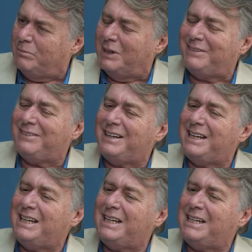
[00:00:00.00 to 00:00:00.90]
but
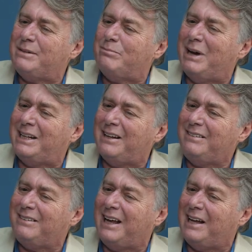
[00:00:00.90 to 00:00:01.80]
he
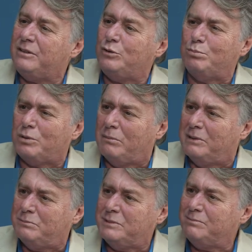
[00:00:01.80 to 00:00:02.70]
Bennett had two
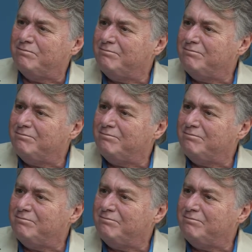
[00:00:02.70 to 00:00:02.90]
problems.